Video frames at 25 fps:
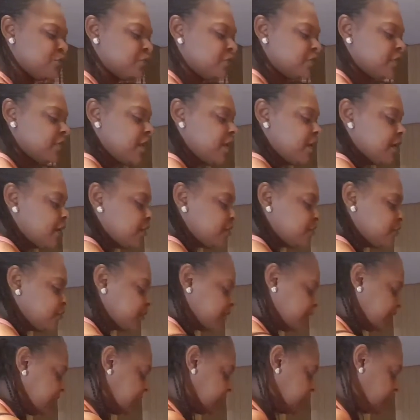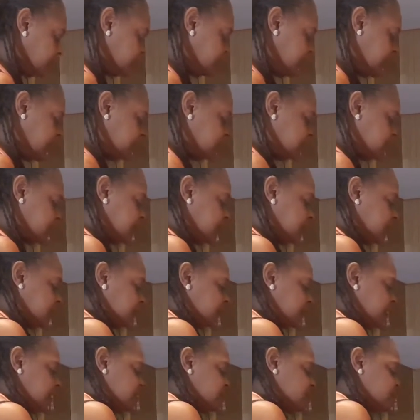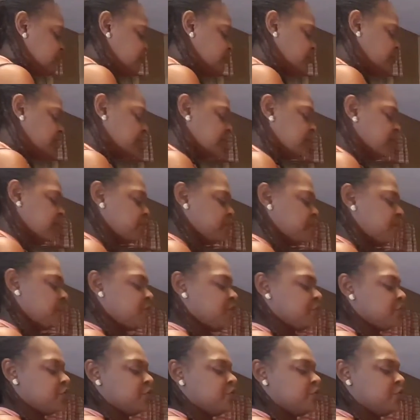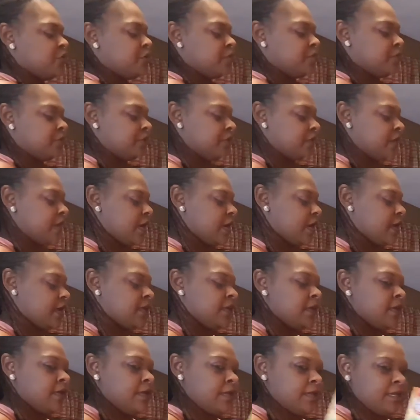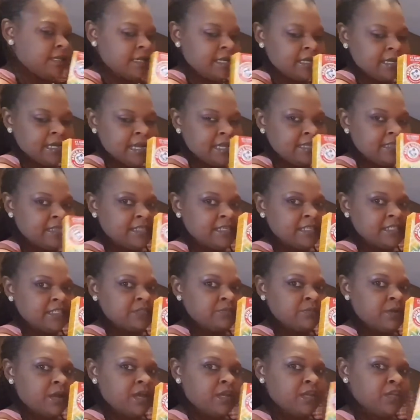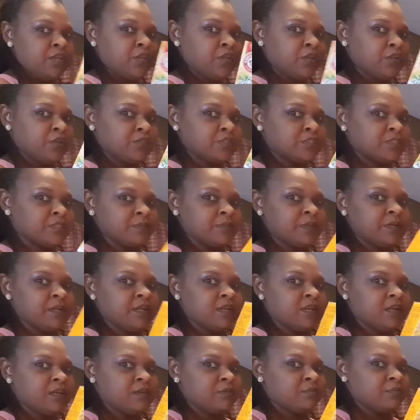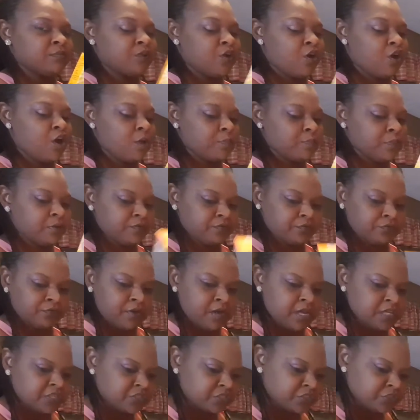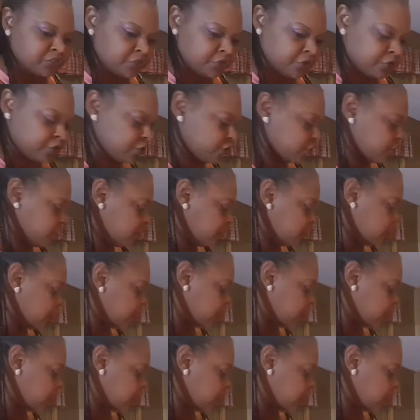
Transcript: you really ain't gonna be able to tell if I use Miracle Whip or not. And I got this right here, some carpet freshener.